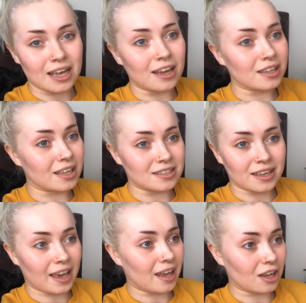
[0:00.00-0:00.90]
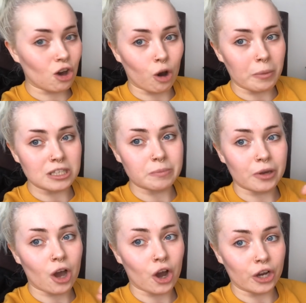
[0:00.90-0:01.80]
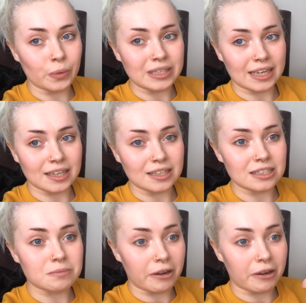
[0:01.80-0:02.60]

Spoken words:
that in case I get any comments about how ridiculous